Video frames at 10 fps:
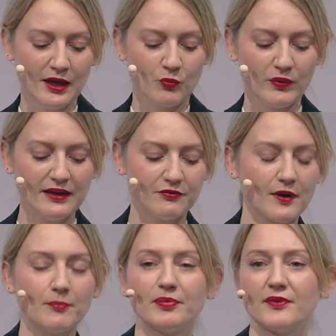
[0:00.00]
really
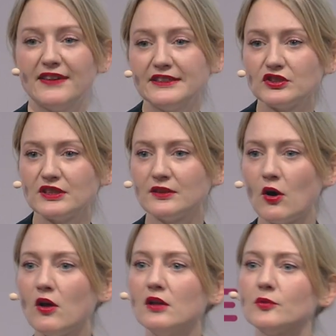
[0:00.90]
from prevention
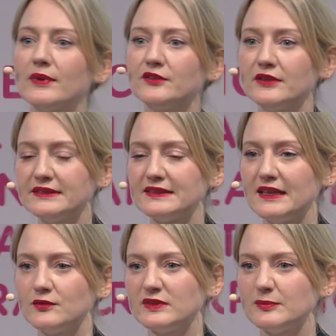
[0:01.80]
all the way to
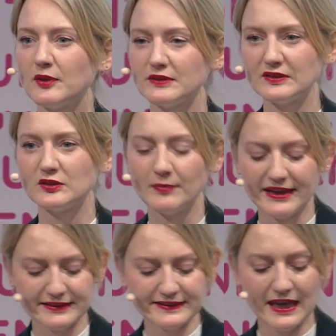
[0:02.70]
incident response, to
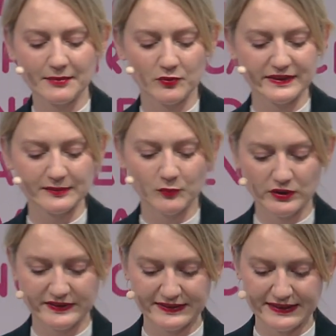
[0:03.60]
make the cyber risk more
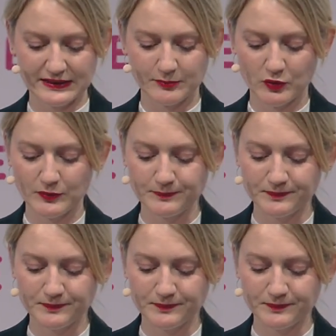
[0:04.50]
sustainable.